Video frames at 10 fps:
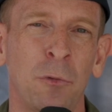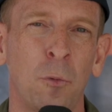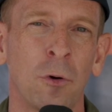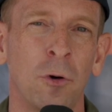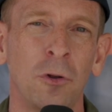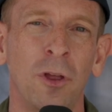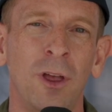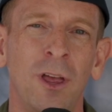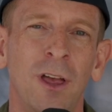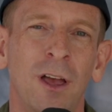the world.
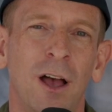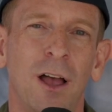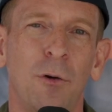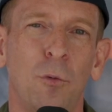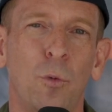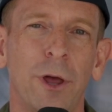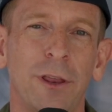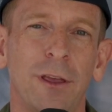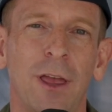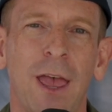Uh, what
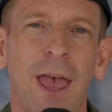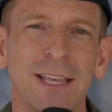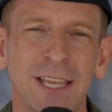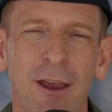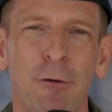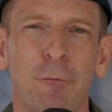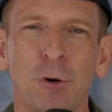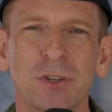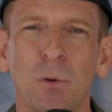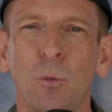as the Air
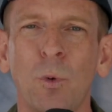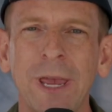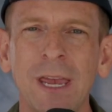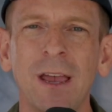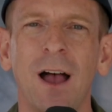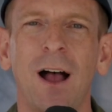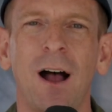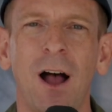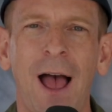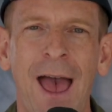Force we
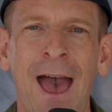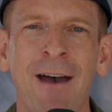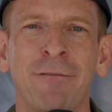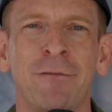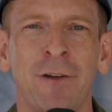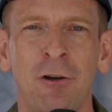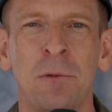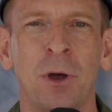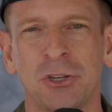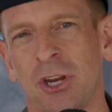have very
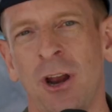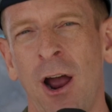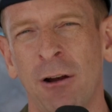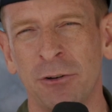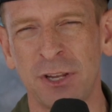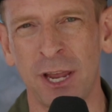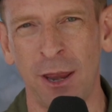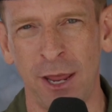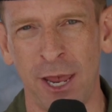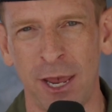much in our
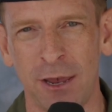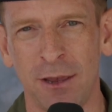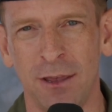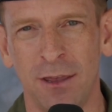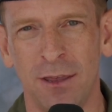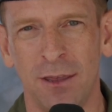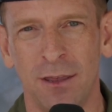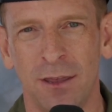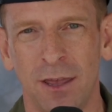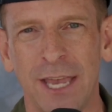DNA
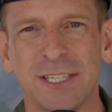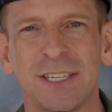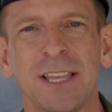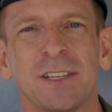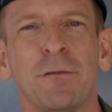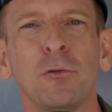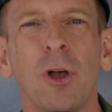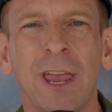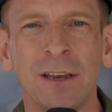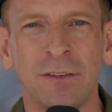a sense of
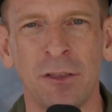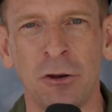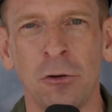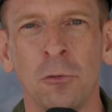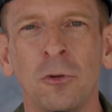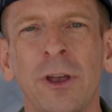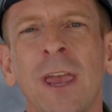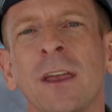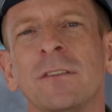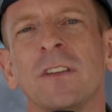looking to the new,
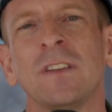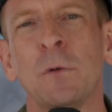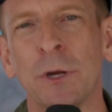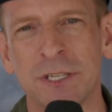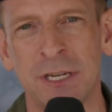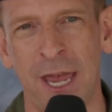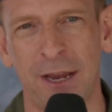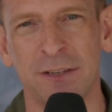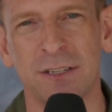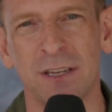looking to see what's
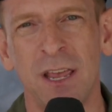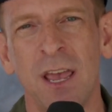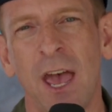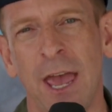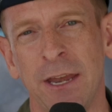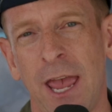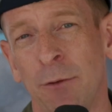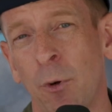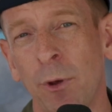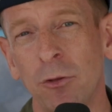next. And
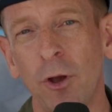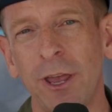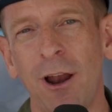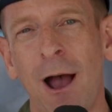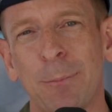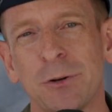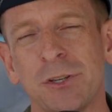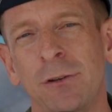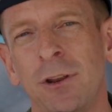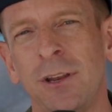and when we look at
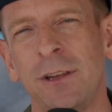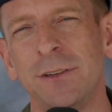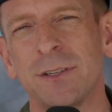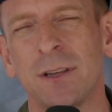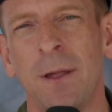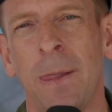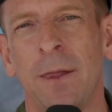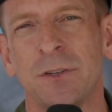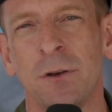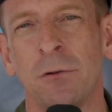opportunities,
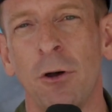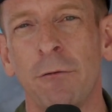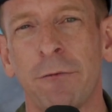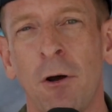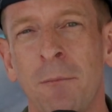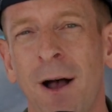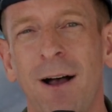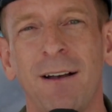to go from